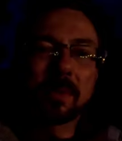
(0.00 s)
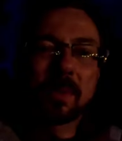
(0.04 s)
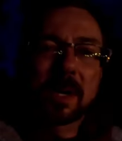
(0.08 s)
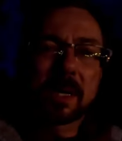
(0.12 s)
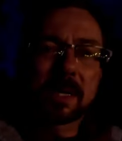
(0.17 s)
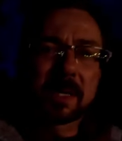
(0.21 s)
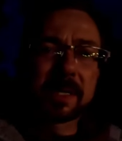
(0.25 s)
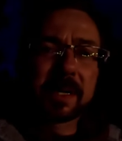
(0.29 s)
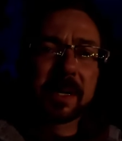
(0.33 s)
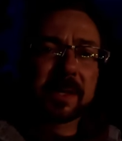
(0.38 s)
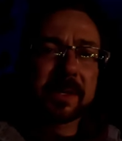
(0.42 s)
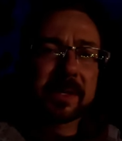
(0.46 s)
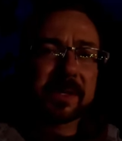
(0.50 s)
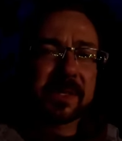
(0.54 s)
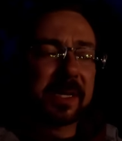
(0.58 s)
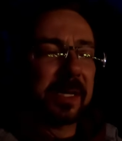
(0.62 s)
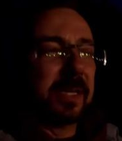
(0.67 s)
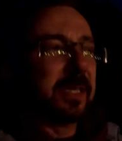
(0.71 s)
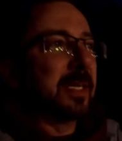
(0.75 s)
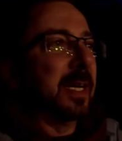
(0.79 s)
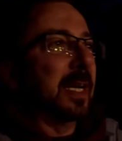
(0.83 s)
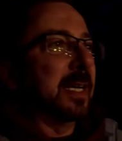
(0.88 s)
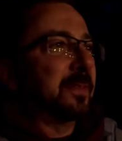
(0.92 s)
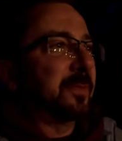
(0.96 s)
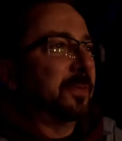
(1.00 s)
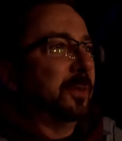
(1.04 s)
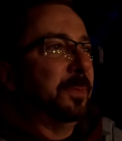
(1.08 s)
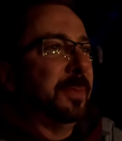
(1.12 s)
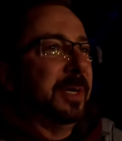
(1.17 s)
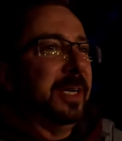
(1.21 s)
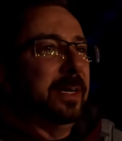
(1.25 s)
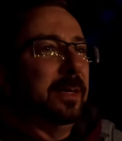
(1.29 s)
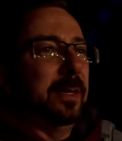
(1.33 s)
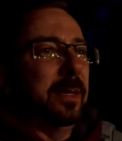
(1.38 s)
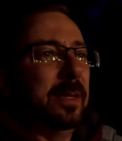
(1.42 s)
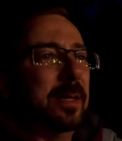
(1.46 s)
Well, another successful
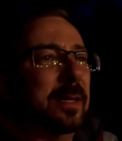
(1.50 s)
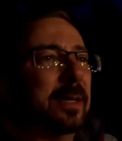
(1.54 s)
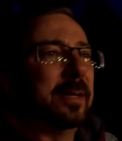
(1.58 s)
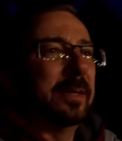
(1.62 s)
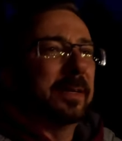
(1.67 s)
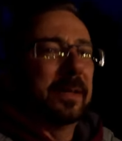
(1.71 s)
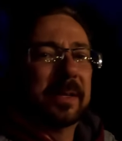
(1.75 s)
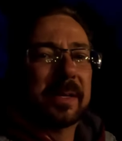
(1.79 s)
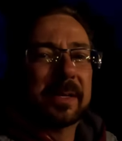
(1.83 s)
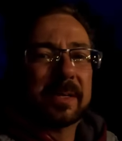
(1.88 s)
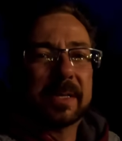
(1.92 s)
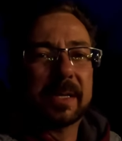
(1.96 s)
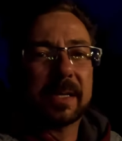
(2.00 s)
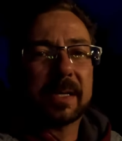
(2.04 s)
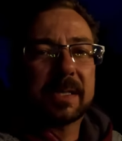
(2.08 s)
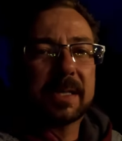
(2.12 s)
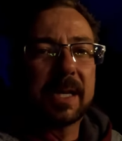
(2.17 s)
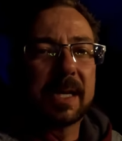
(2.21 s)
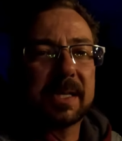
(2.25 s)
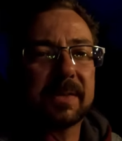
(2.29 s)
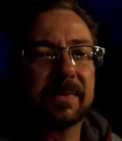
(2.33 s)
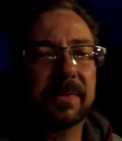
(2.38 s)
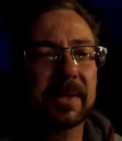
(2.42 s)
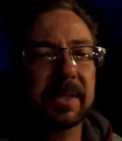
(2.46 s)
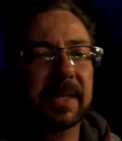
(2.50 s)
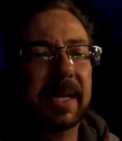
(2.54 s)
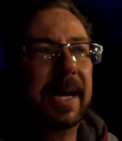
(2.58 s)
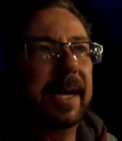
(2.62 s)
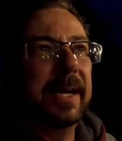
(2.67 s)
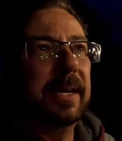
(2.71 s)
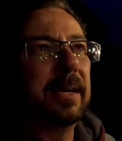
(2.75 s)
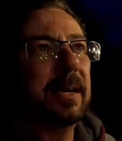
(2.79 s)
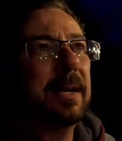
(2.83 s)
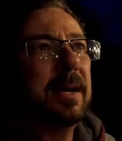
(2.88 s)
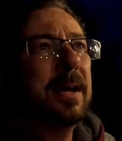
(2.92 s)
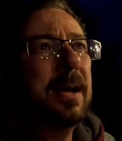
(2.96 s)
meal, another successful
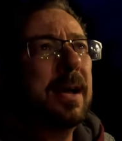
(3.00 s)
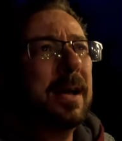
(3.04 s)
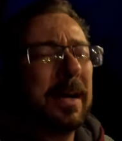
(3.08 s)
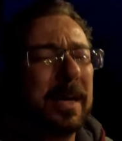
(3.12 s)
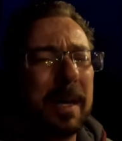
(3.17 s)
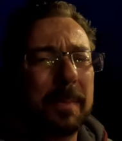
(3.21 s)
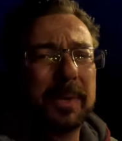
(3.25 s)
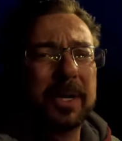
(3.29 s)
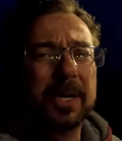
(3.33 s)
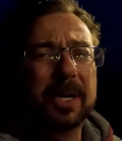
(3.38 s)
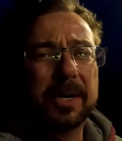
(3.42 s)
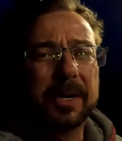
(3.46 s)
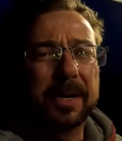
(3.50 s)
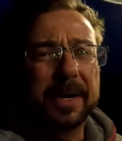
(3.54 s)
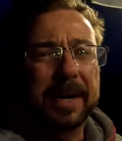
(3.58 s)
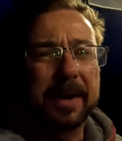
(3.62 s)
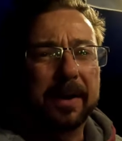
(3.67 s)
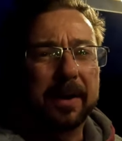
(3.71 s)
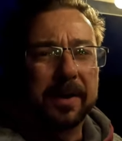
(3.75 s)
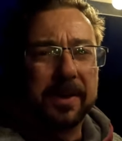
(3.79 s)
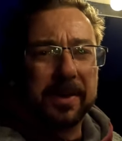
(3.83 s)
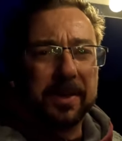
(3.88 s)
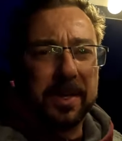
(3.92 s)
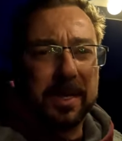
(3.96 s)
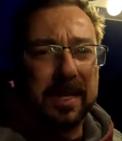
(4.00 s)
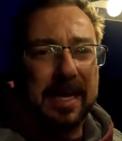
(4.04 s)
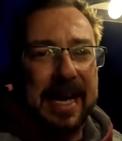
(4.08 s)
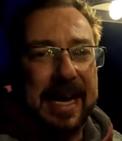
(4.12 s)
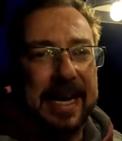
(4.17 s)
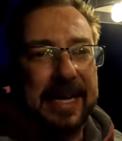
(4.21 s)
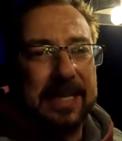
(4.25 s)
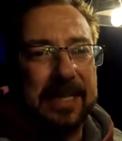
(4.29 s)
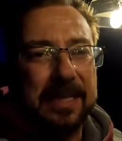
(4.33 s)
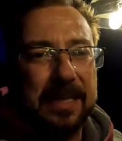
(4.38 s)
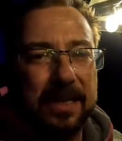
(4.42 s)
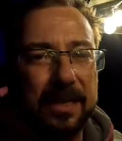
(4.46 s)
night. Coming under here under the
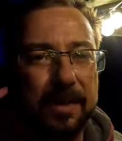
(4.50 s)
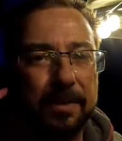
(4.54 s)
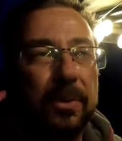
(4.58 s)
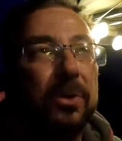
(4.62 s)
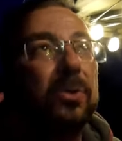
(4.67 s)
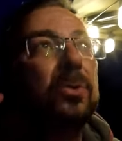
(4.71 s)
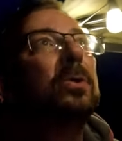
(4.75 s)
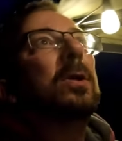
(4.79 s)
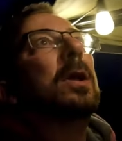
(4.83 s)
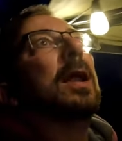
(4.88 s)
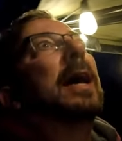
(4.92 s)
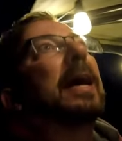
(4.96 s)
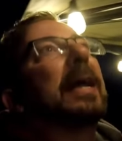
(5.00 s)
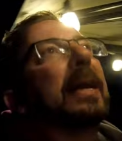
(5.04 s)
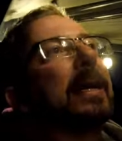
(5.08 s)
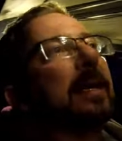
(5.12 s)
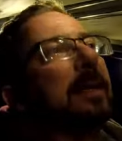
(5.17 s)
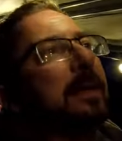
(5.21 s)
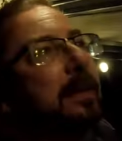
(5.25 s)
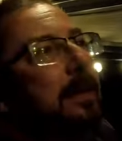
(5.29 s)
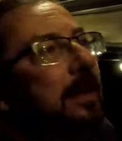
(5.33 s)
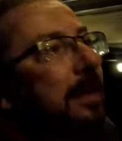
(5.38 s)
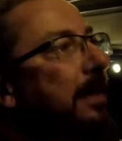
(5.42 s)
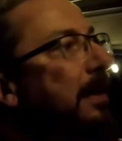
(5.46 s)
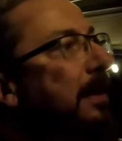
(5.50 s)
lights, the mood lighting